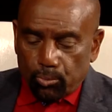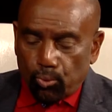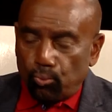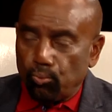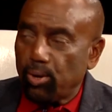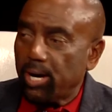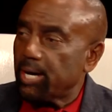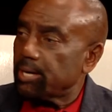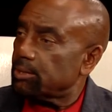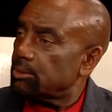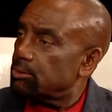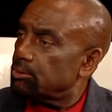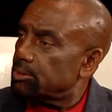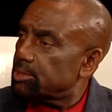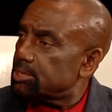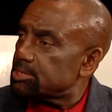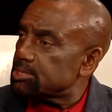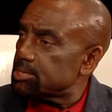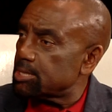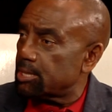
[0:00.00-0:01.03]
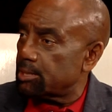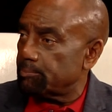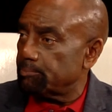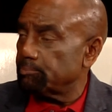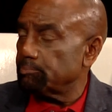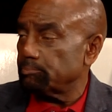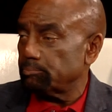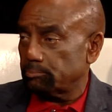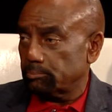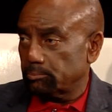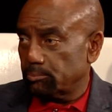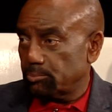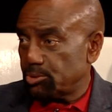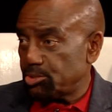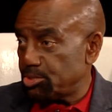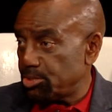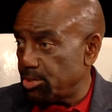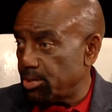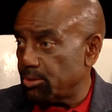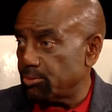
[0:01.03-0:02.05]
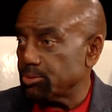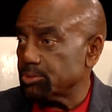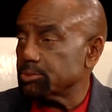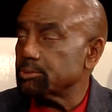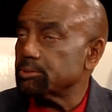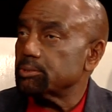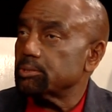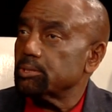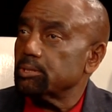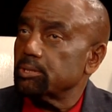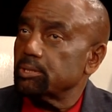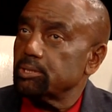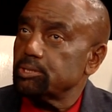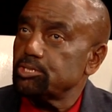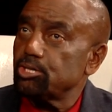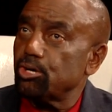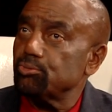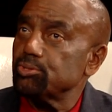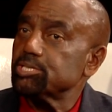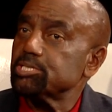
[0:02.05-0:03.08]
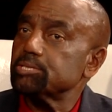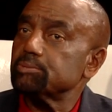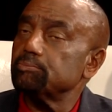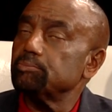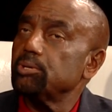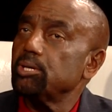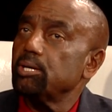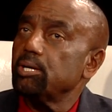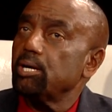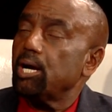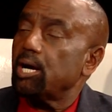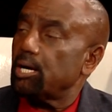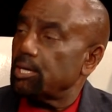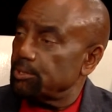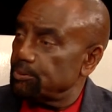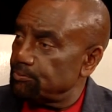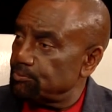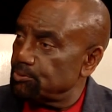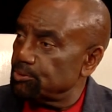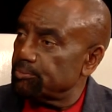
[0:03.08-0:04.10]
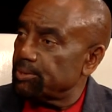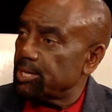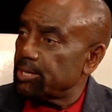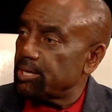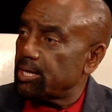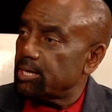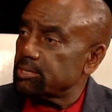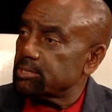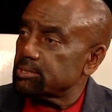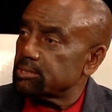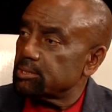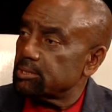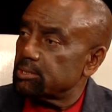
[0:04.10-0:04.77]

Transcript: Radical Islam, terrorism, how do you feel about that?